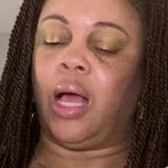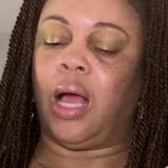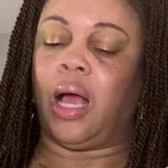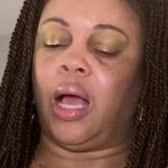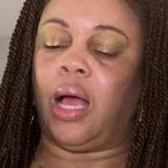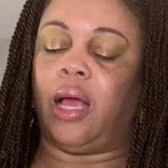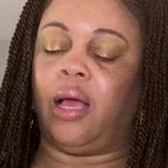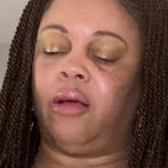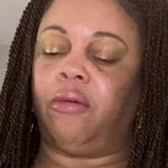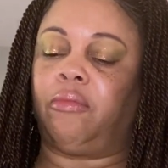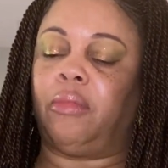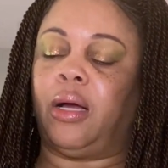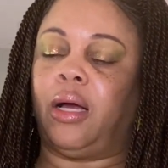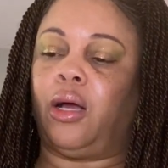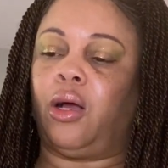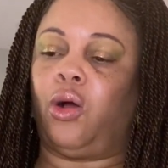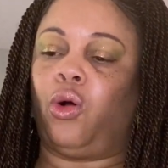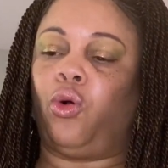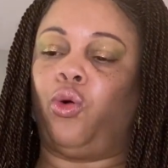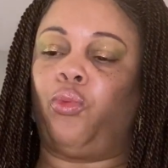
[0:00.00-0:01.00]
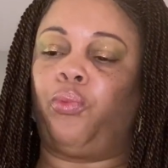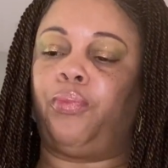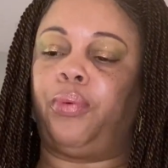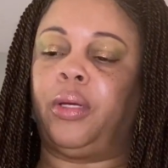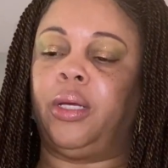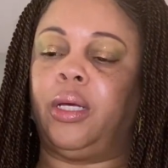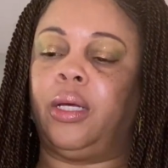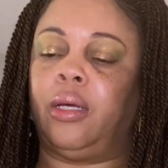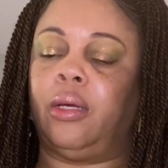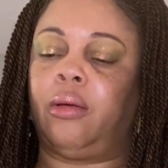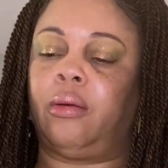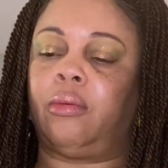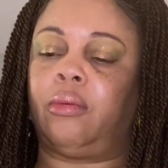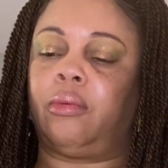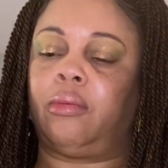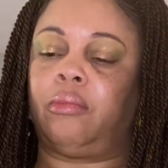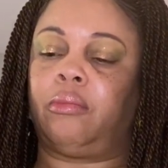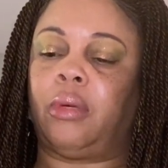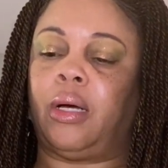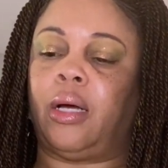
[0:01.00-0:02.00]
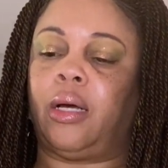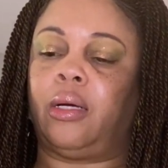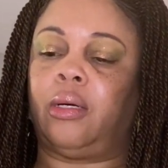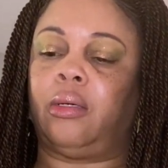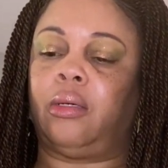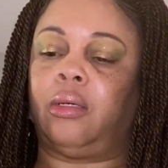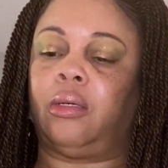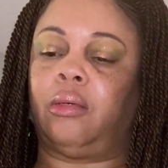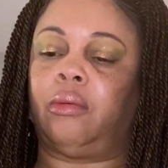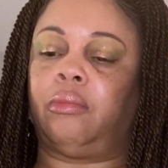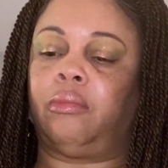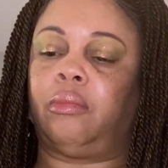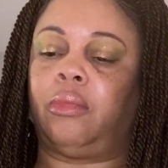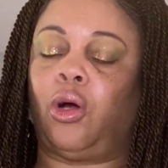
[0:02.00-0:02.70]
I have my OP, my um,